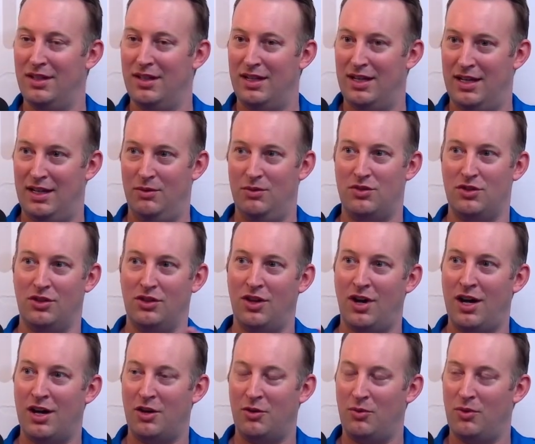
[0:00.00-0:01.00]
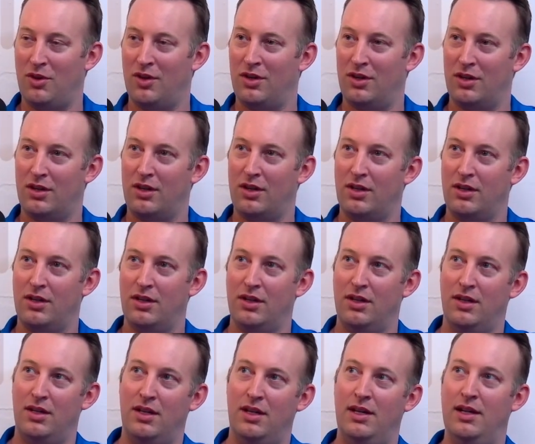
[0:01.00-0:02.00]
And it was a lot of work,
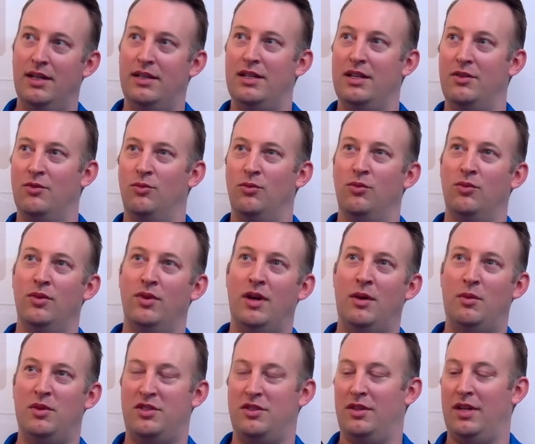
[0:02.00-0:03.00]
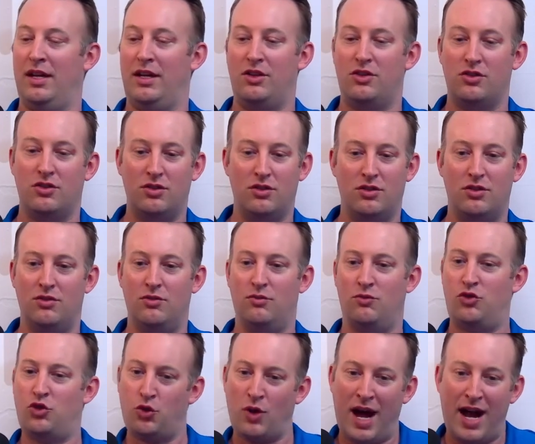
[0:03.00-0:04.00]
and I wasn't like
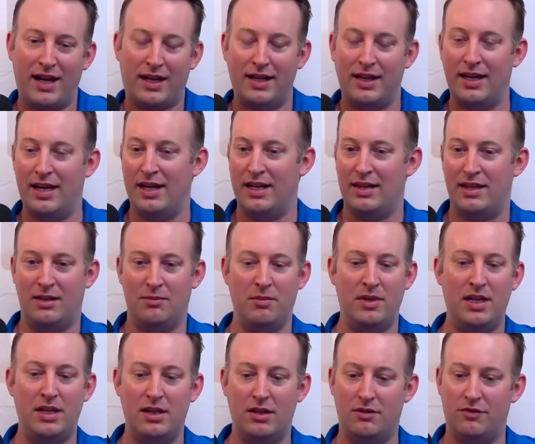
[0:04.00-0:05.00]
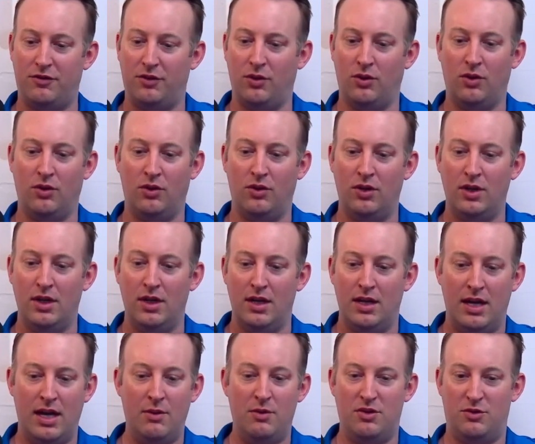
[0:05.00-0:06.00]
tracking anything meaningful.
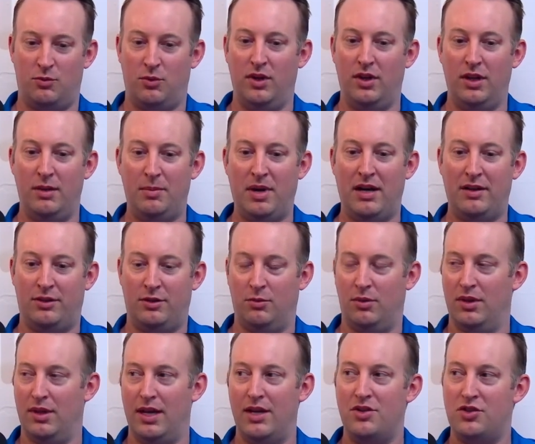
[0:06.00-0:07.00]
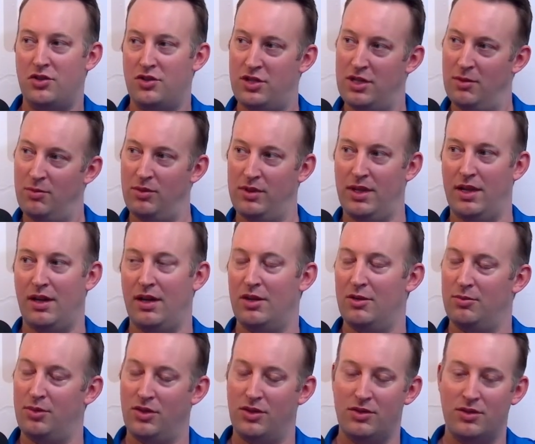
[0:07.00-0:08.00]
It was really about the relationship with that other
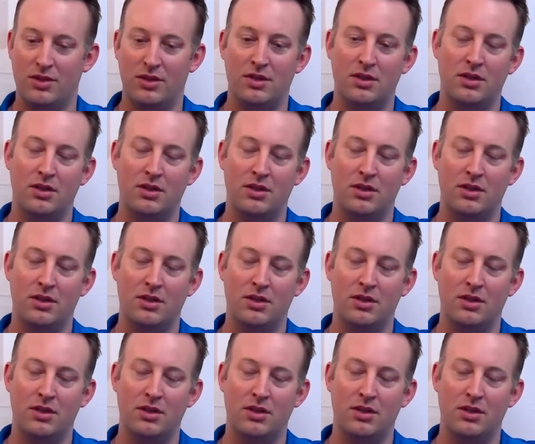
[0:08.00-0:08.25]
person.